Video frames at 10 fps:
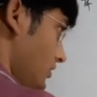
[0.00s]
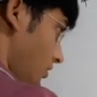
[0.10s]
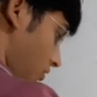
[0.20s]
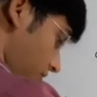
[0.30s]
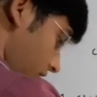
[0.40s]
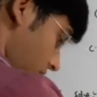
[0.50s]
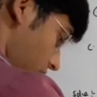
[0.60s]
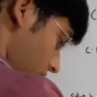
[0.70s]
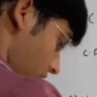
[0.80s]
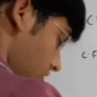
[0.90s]
of z
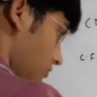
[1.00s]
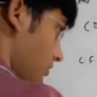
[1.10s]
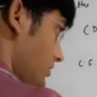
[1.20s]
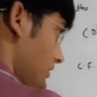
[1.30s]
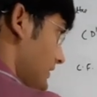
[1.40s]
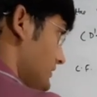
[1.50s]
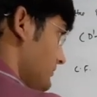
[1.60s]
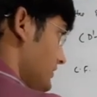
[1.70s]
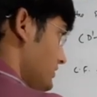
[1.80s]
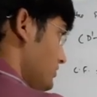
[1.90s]
equal to e power x
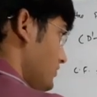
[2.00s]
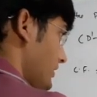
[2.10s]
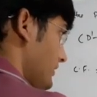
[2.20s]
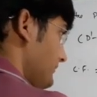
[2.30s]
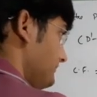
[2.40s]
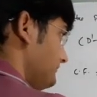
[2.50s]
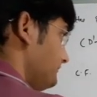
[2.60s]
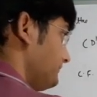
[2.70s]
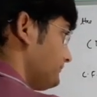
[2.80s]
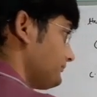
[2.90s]
plus 2y.
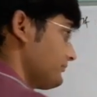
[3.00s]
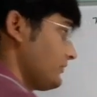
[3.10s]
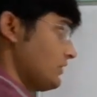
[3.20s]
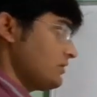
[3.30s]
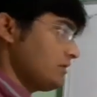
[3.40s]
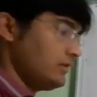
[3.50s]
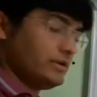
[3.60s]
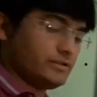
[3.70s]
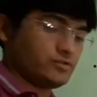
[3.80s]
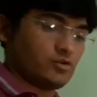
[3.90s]
Let
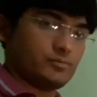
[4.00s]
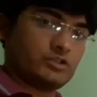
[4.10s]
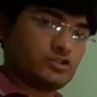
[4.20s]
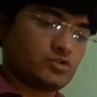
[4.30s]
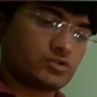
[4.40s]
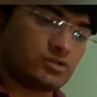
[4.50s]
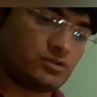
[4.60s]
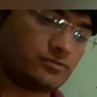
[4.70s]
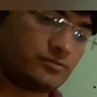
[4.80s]
us solve this question.